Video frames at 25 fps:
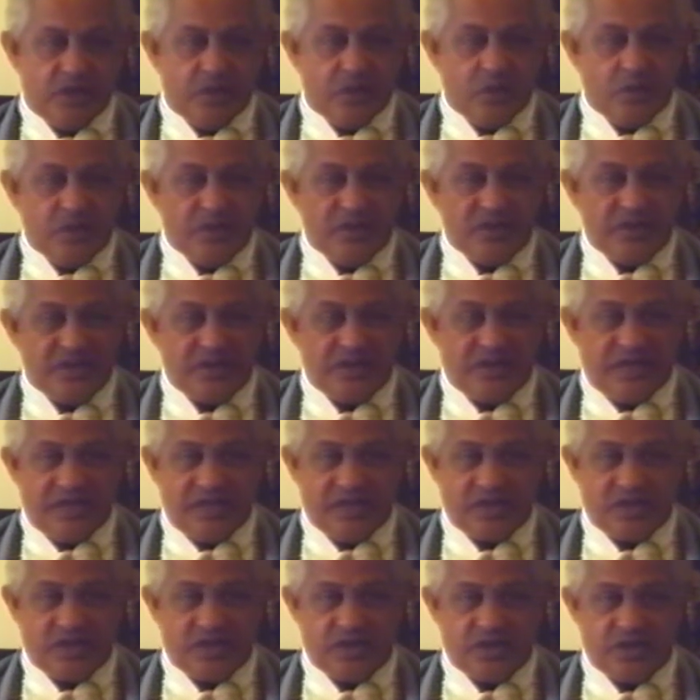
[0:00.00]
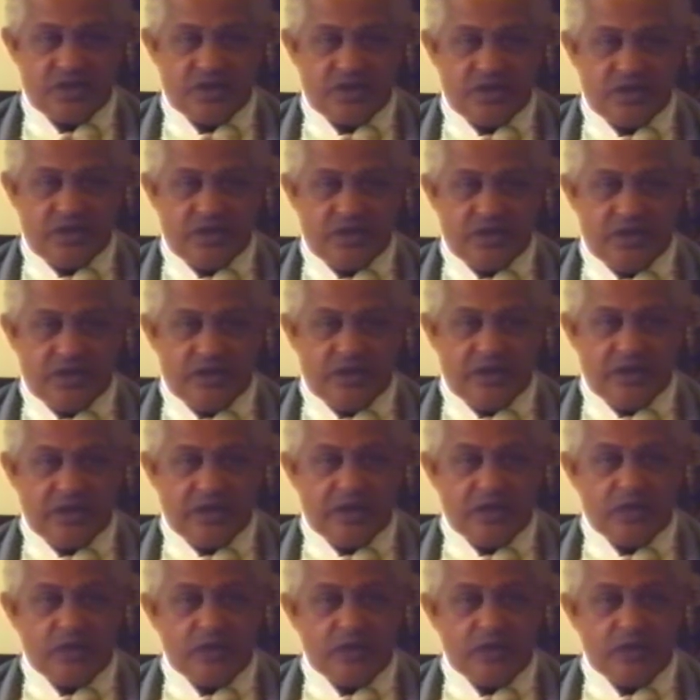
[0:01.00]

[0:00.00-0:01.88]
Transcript: were such that it